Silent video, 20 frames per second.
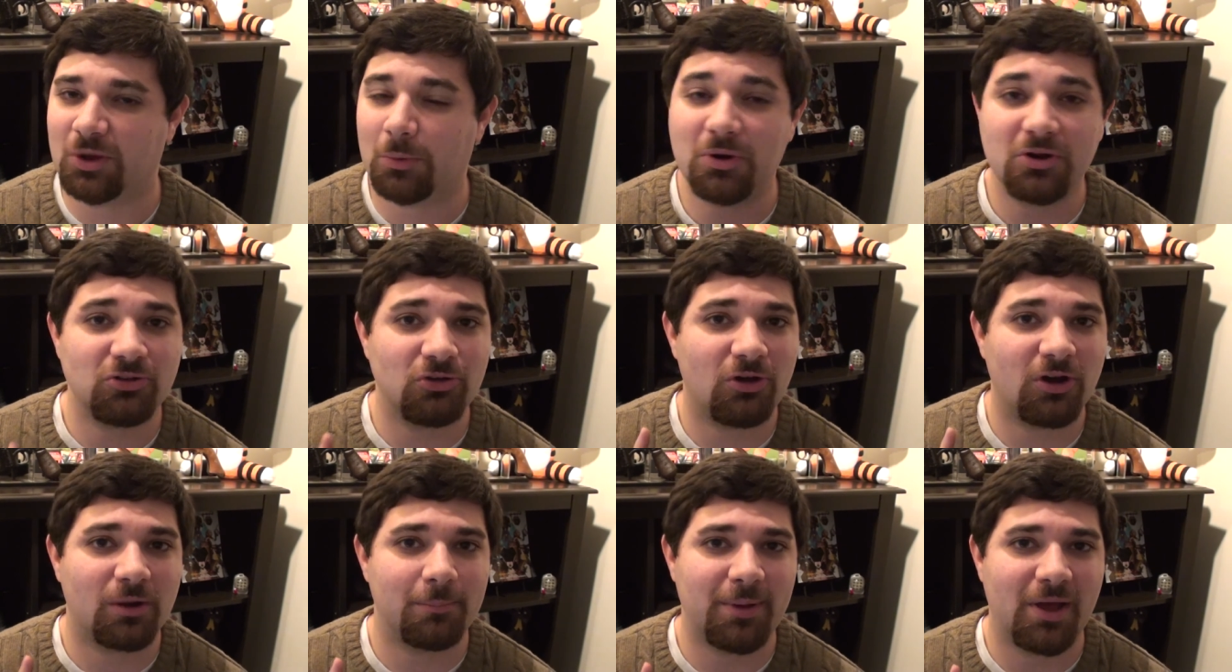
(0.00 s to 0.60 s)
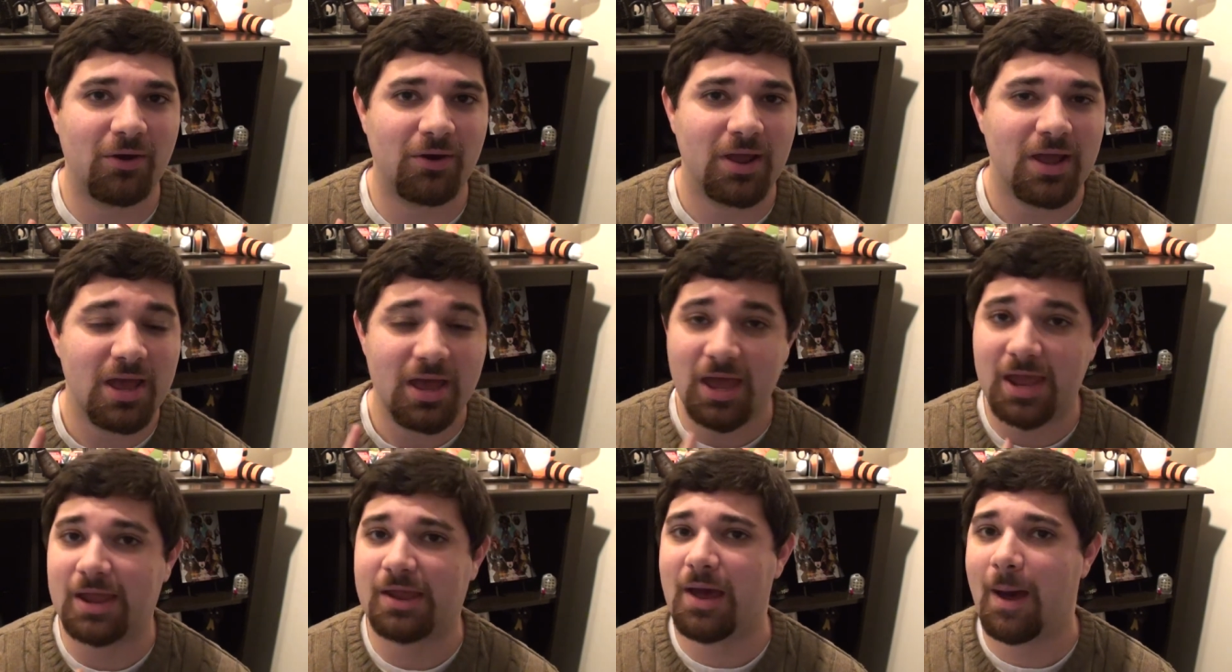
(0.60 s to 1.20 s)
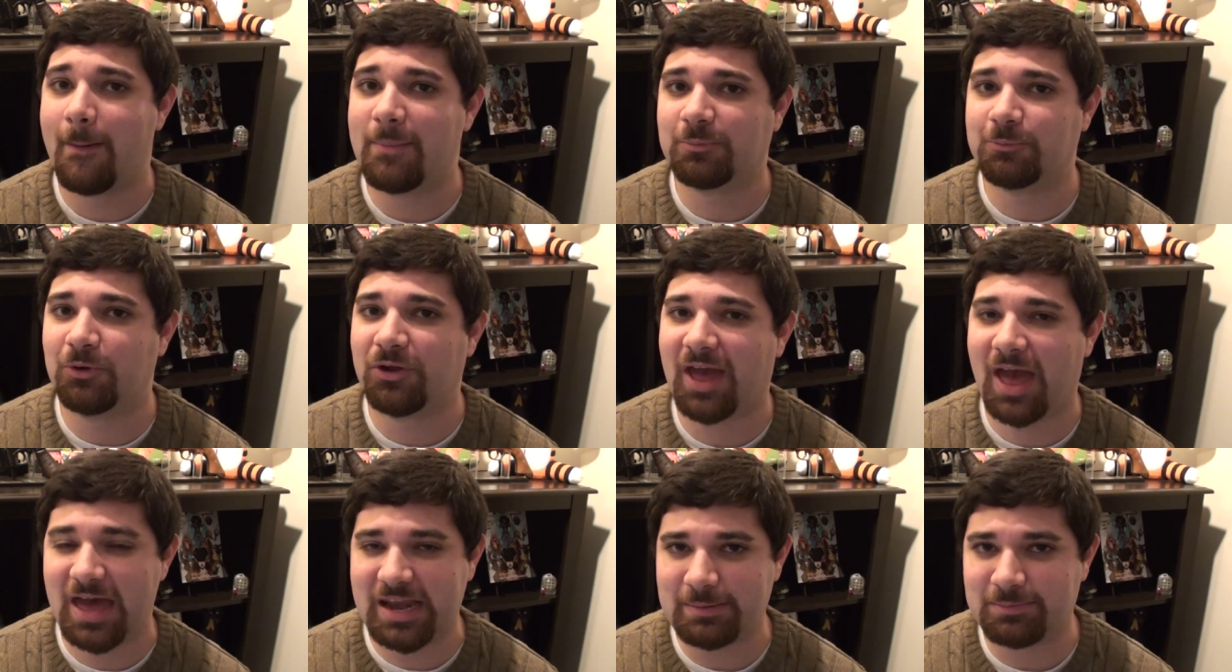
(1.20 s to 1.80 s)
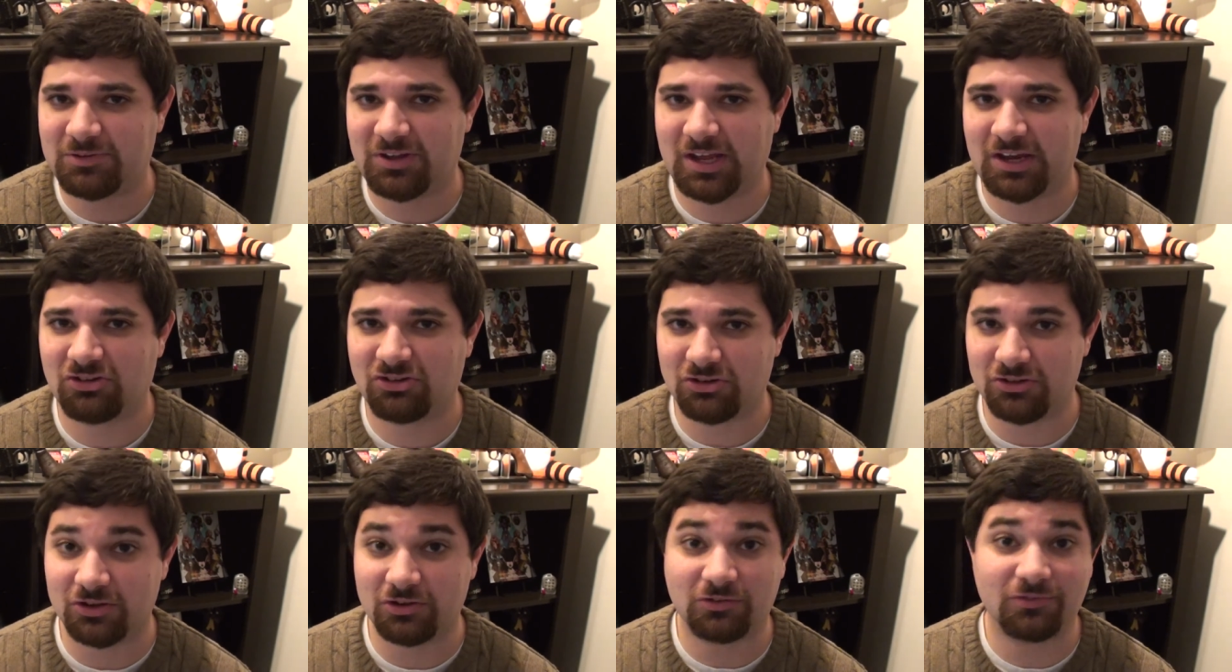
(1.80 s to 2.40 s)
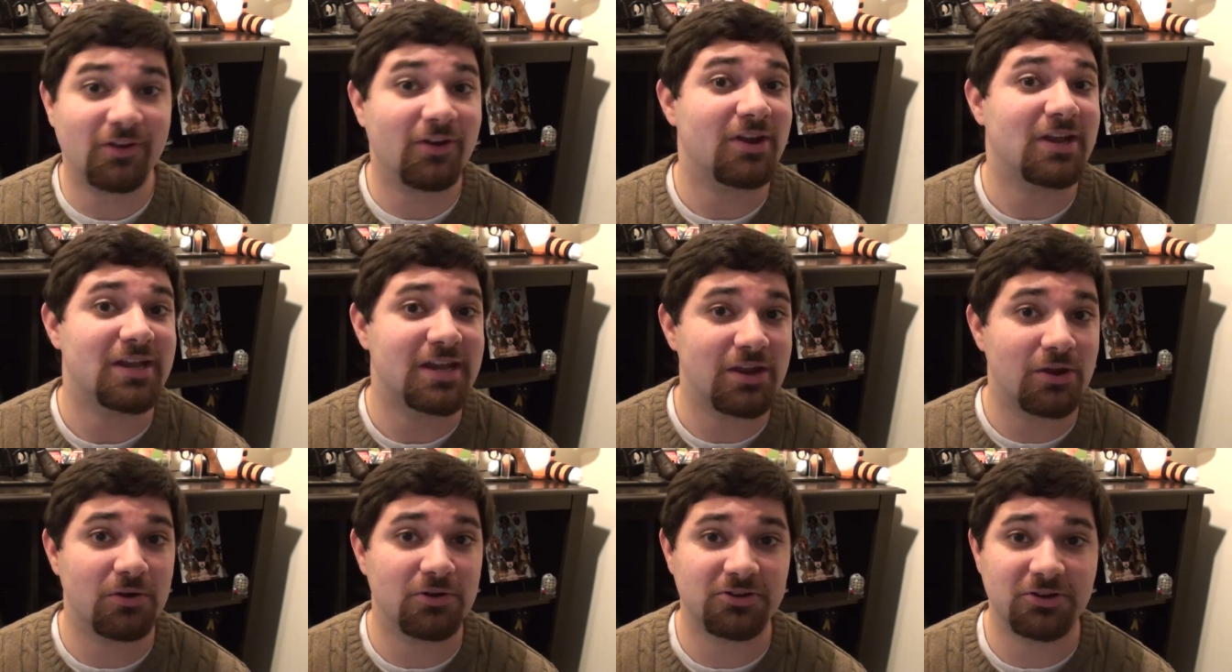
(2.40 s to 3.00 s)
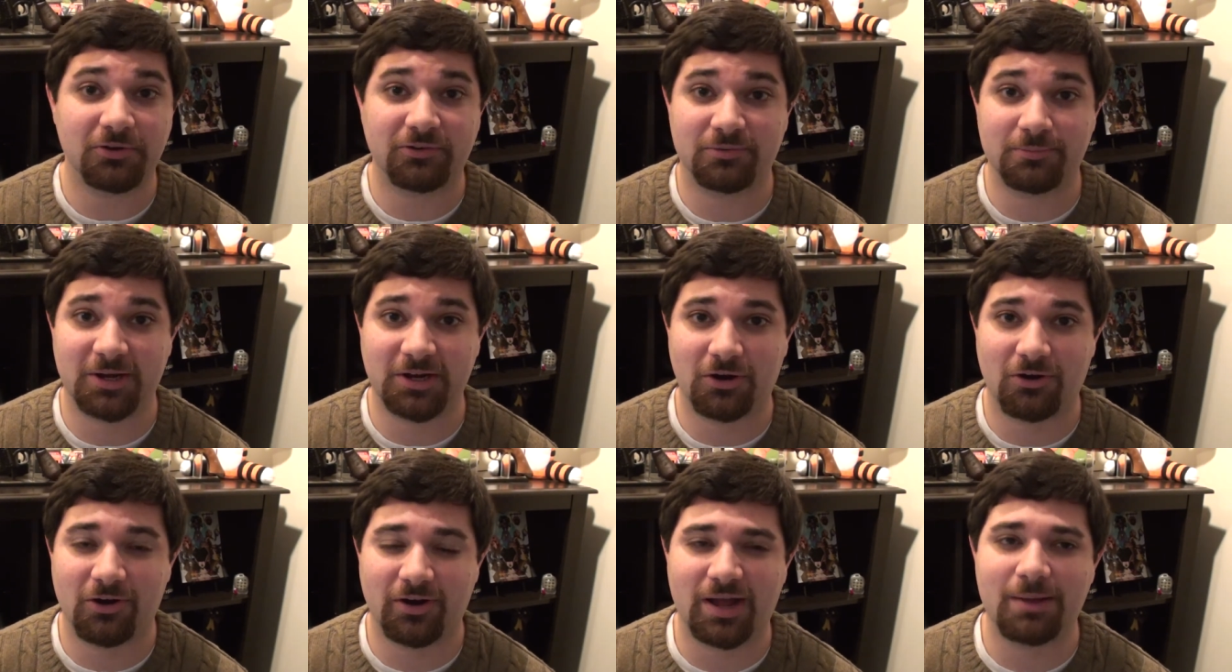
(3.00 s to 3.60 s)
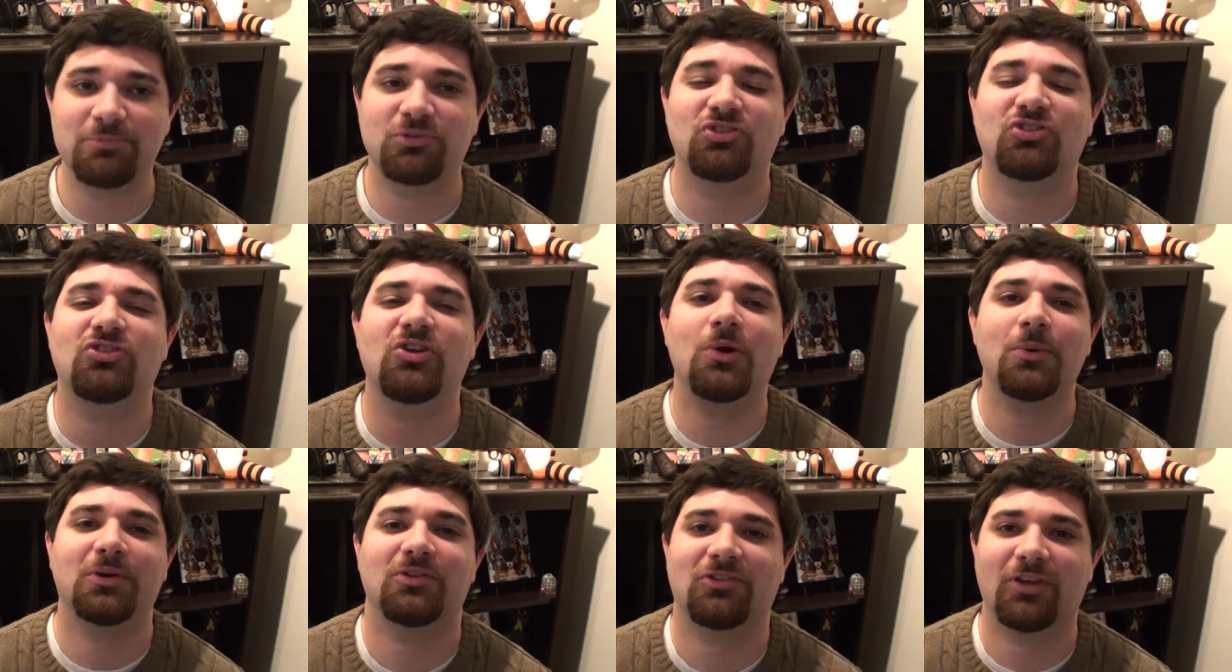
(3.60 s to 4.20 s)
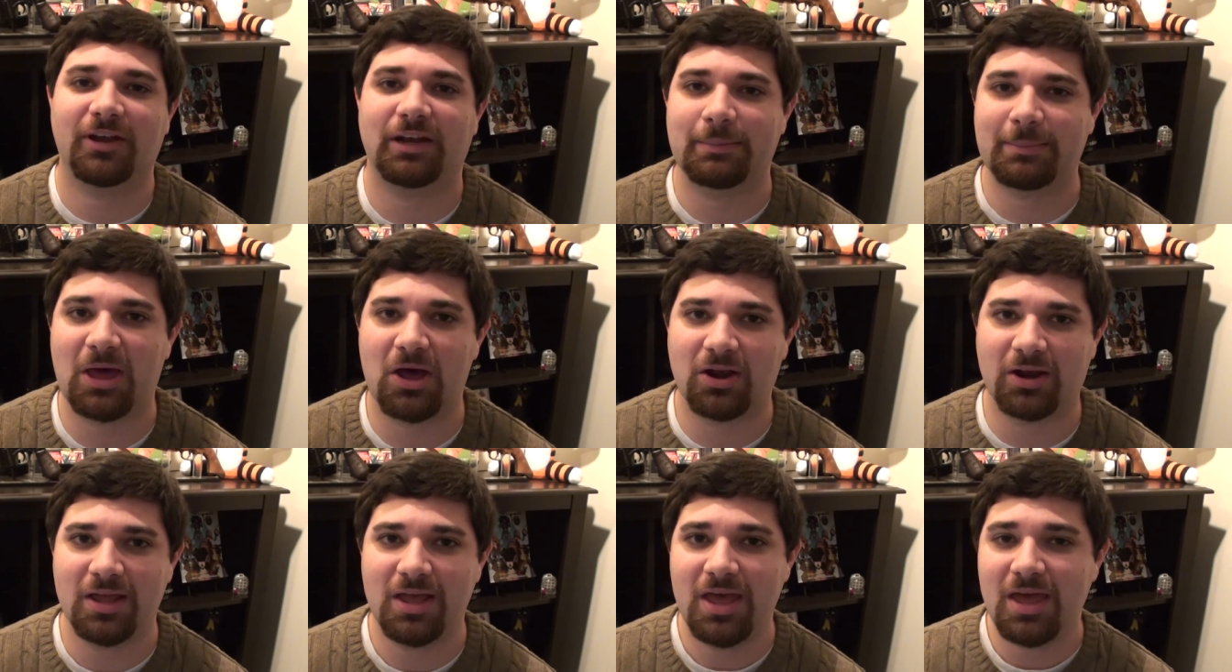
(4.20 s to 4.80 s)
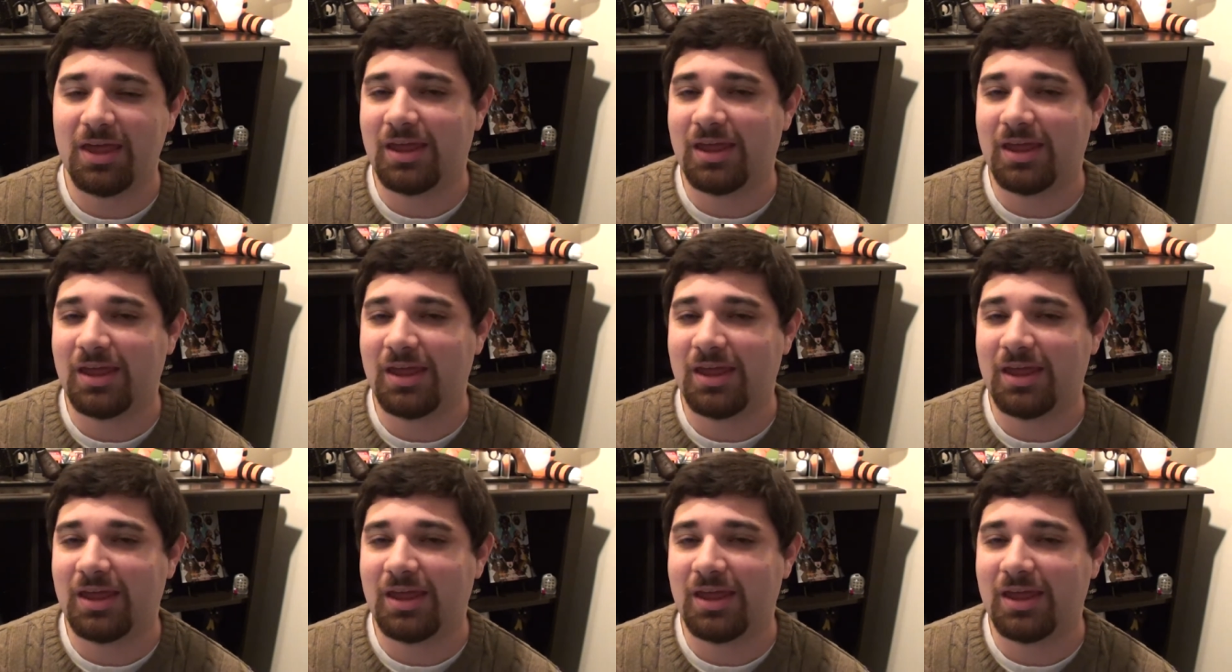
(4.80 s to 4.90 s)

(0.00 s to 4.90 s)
I want to talk about a comic book adaptation that is very near and dear to my heart. I'm so excited about it.